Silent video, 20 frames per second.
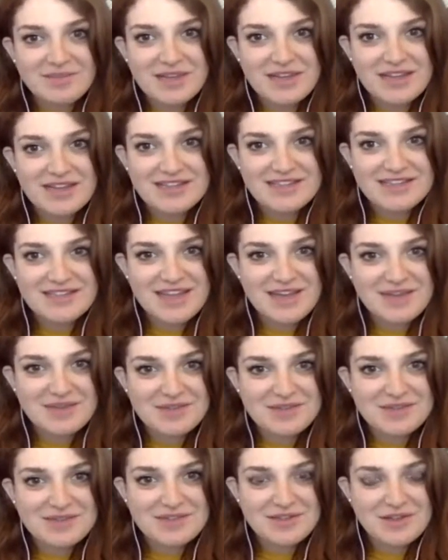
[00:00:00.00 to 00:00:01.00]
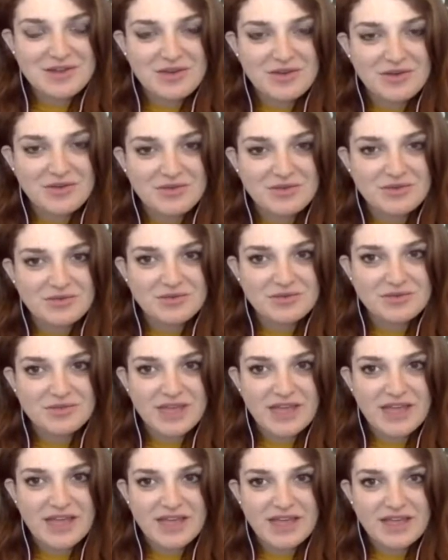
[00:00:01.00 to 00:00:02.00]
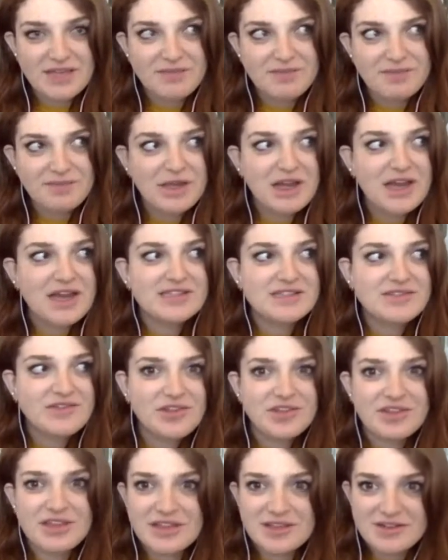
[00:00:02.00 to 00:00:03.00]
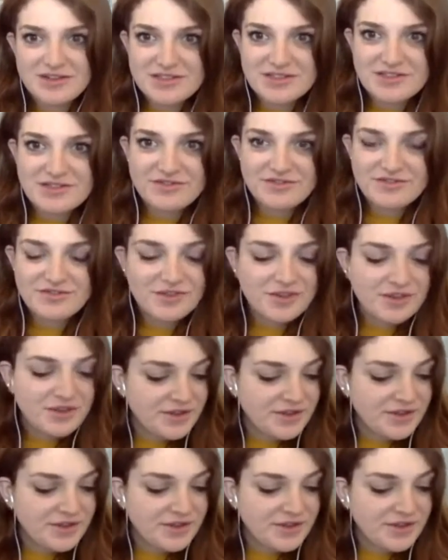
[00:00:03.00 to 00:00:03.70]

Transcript: because I was so, like, because of all the years of